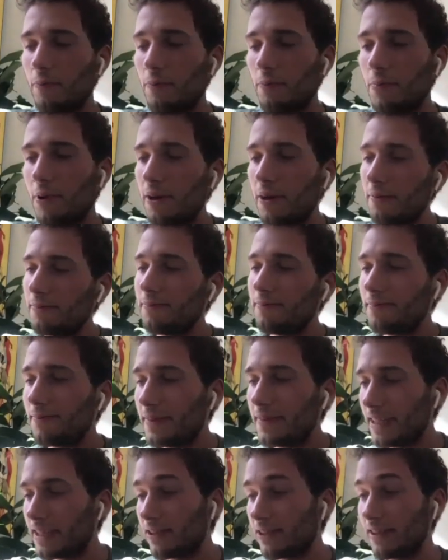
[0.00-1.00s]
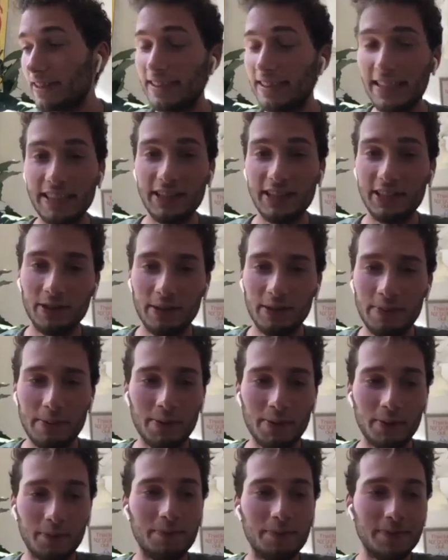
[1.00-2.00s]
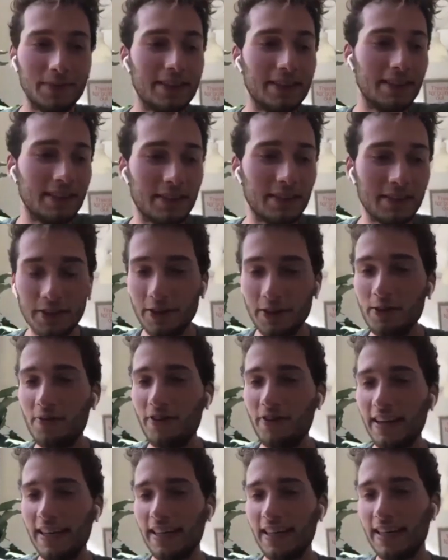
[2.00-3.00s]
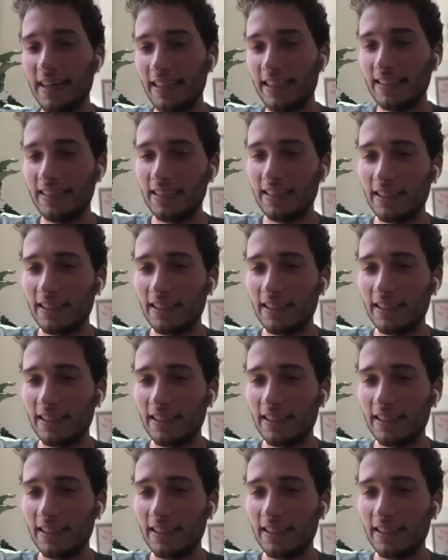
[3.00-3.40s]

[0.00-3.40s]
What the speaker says: But it's not intentional, and people do think it is.